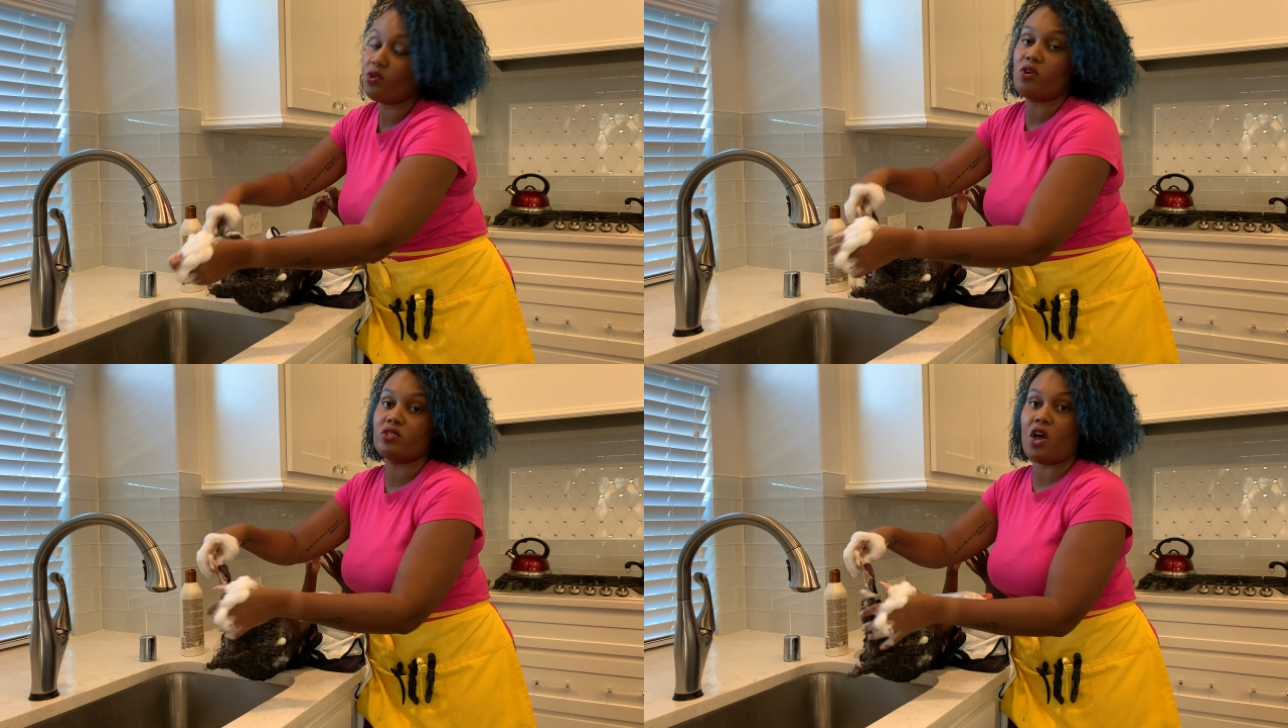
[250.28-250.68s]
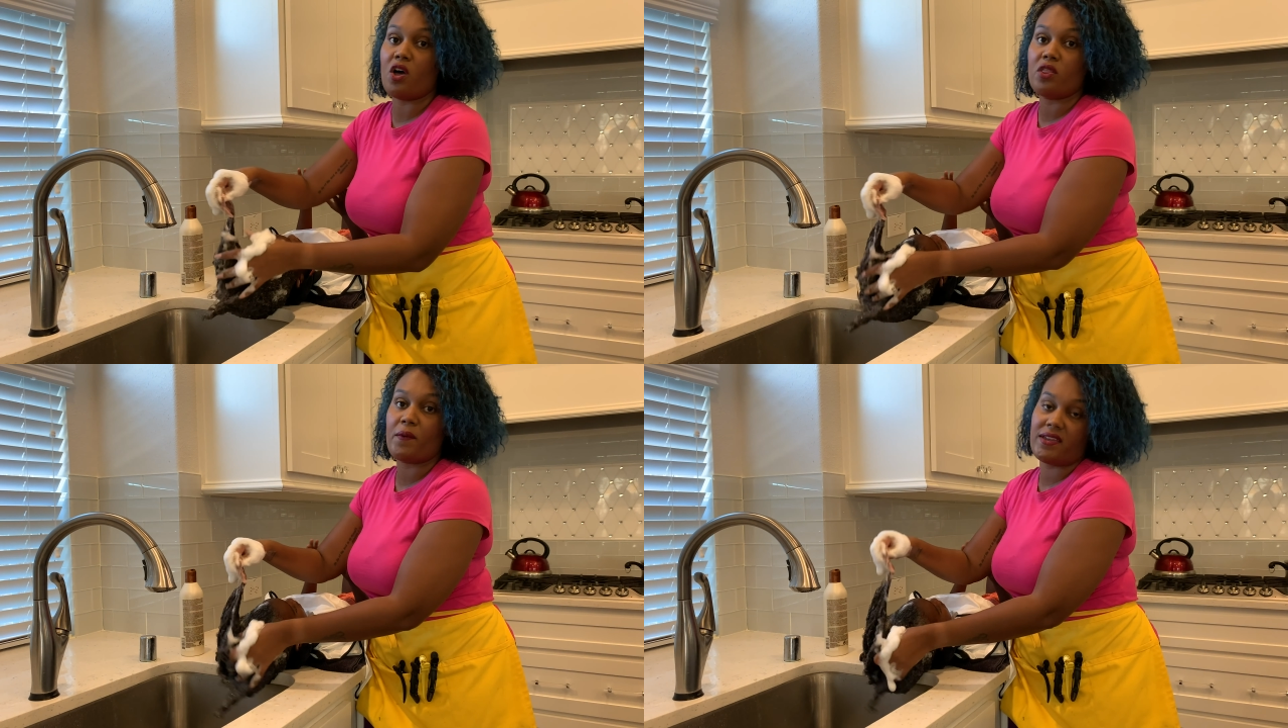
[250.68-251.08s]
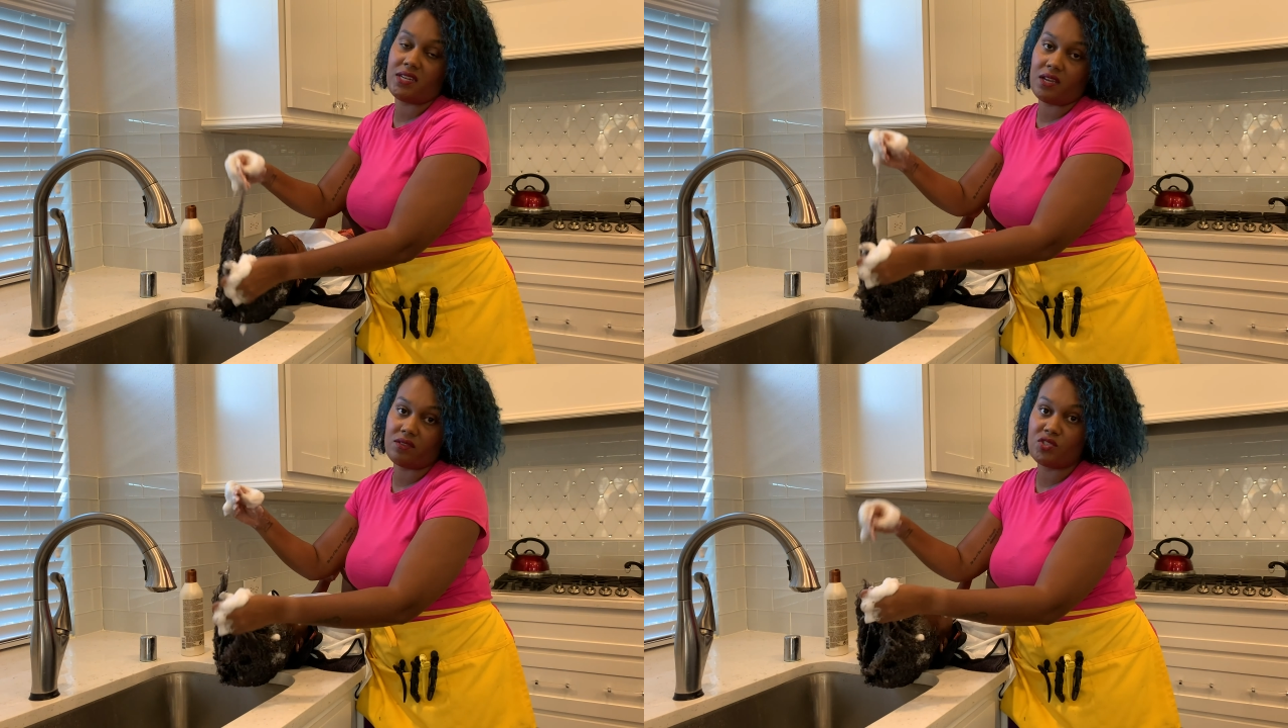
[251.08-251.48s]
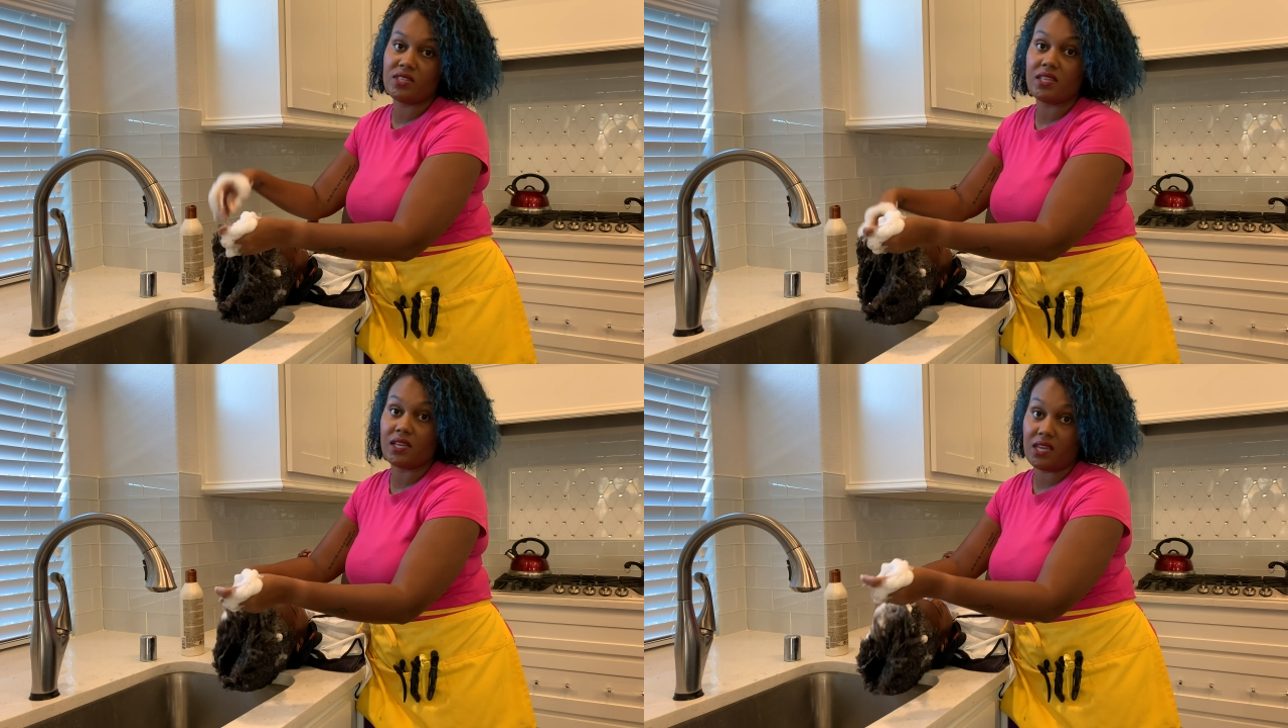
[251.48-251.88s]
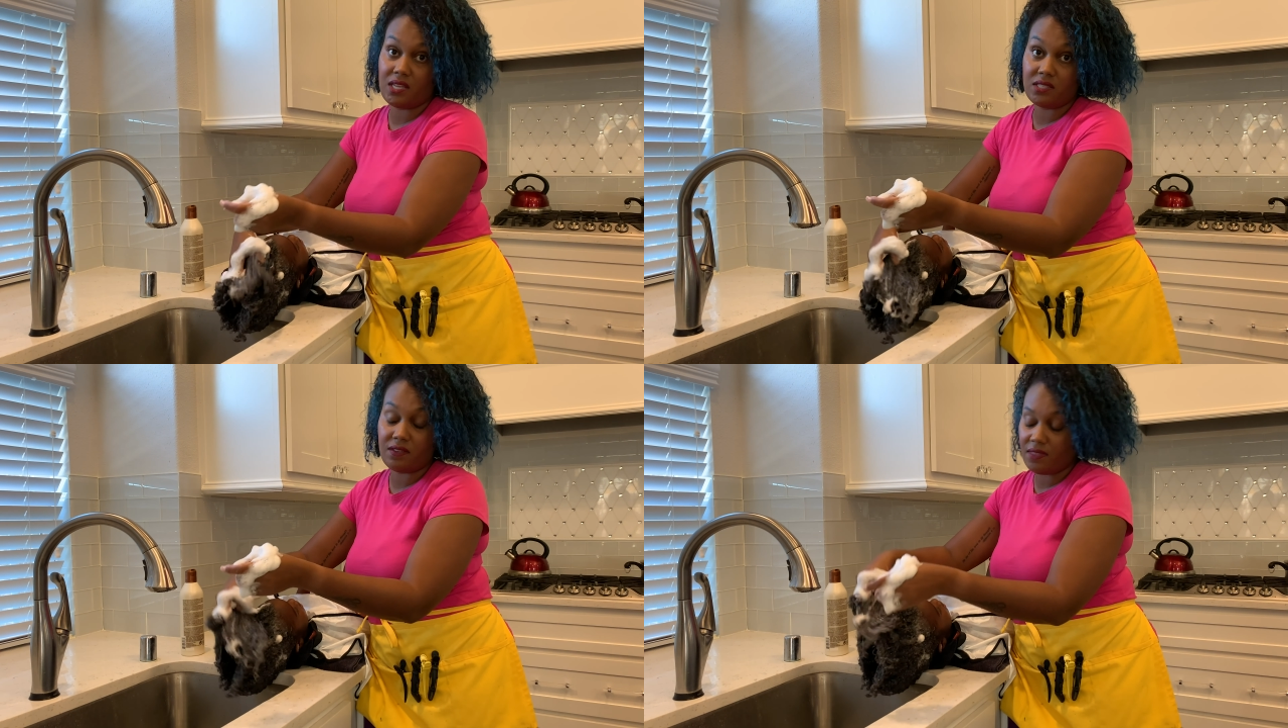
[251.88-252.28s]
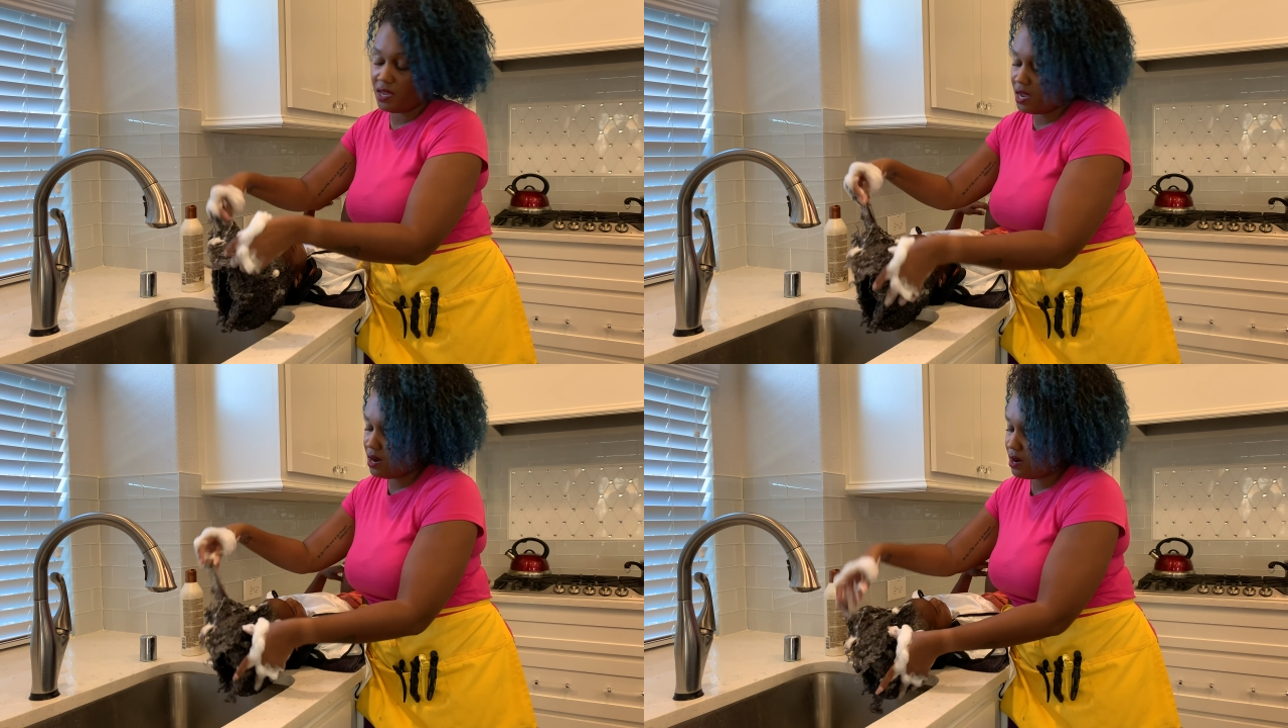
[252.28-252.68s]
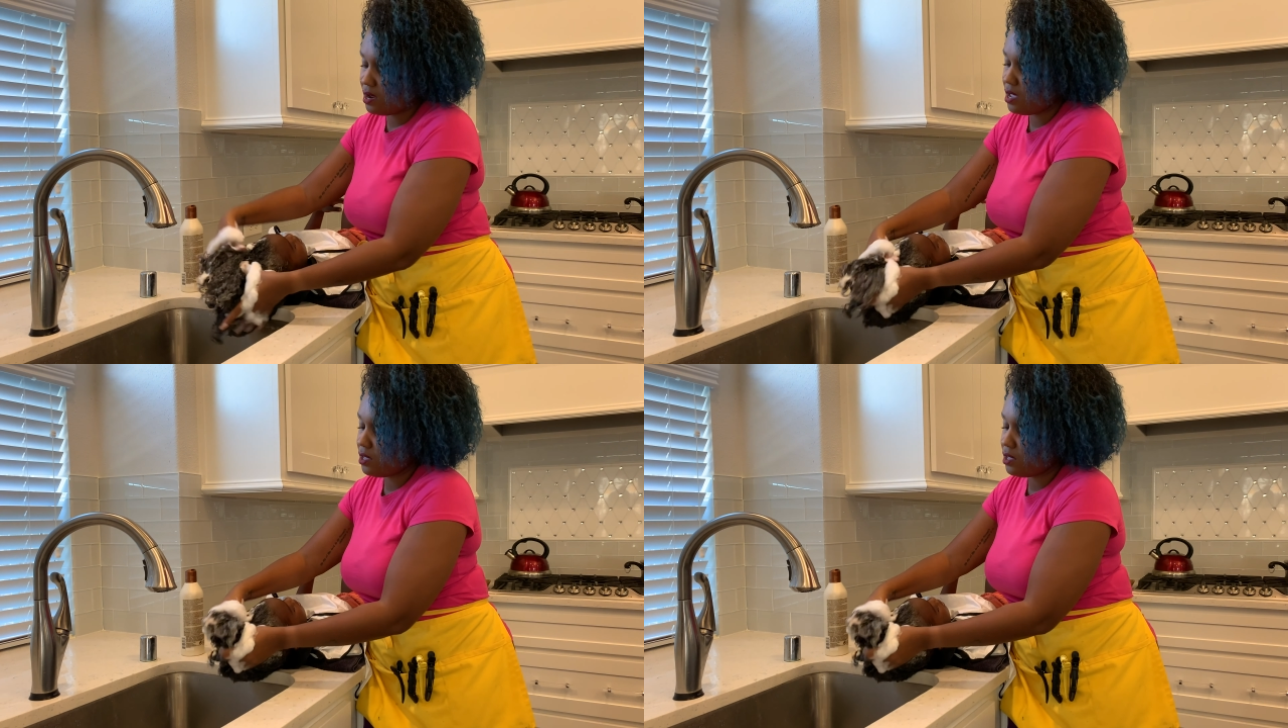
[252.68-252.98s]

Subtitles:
goes all the way down to the ends of the hair